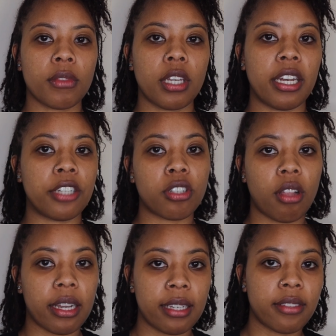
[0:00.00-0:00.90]

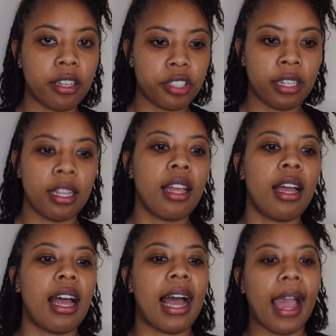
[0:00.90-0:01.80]
interlocking session.
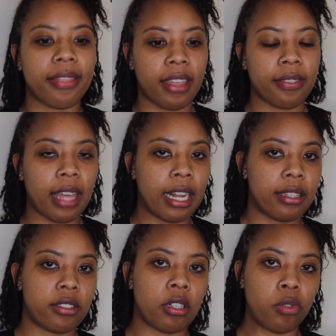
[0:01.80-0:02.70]
I think that
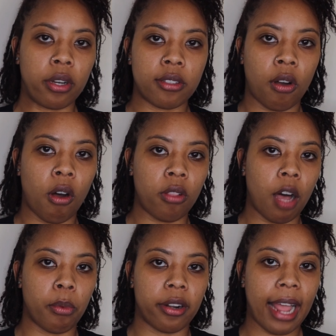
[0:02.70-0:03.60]
it still looks a whole
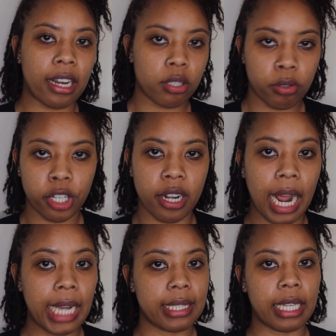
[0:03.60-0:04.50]
lot more natural. You're
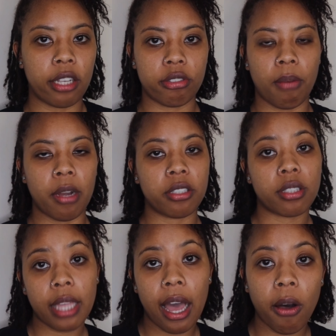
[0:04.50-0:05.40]
not seeing so much
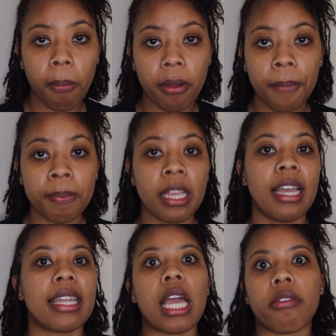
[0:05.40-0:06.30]
scalp.
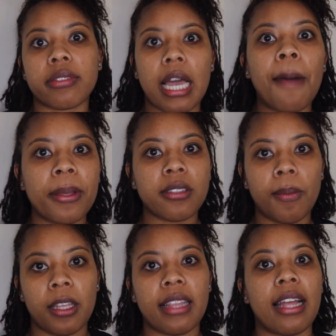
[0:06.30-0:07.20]
Now, if scalp is
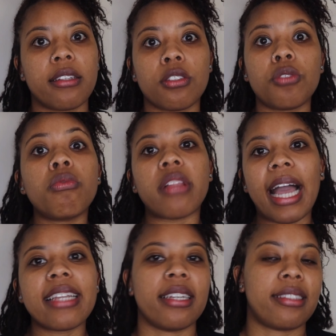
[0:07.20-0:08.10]
something that you
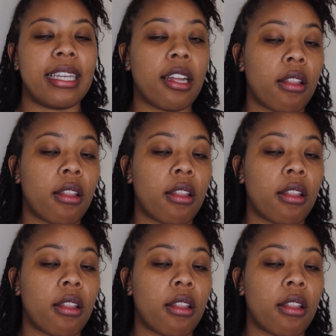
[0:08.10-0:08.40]
like to see, and a